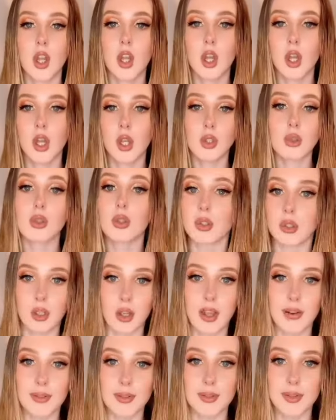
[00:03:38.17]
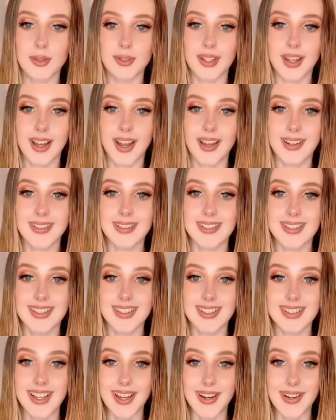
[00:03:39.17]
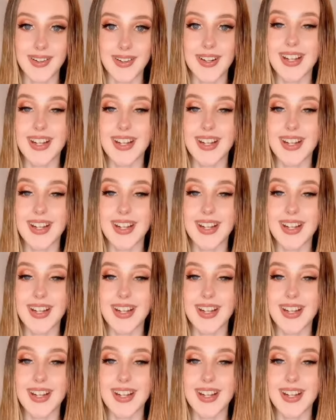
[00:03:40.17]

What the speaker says: true to life results I can. So